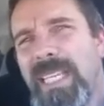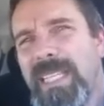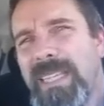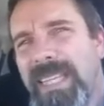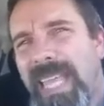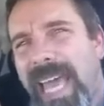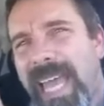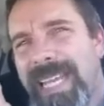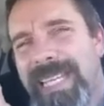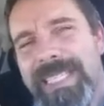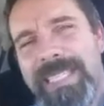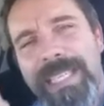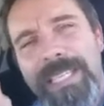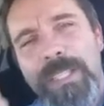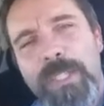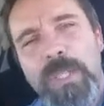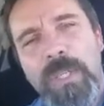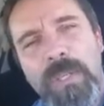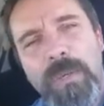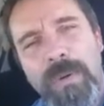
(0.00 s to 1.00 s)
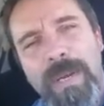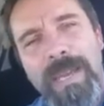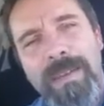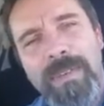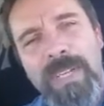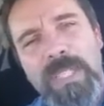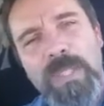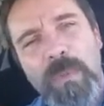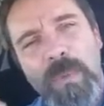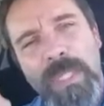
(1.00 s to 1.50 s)
like that is internal
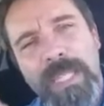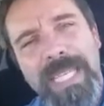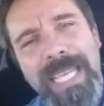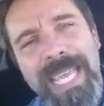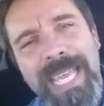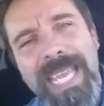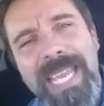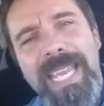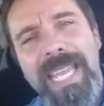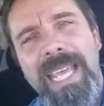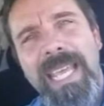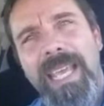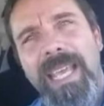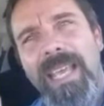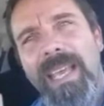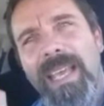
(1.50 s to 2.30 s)
evidence within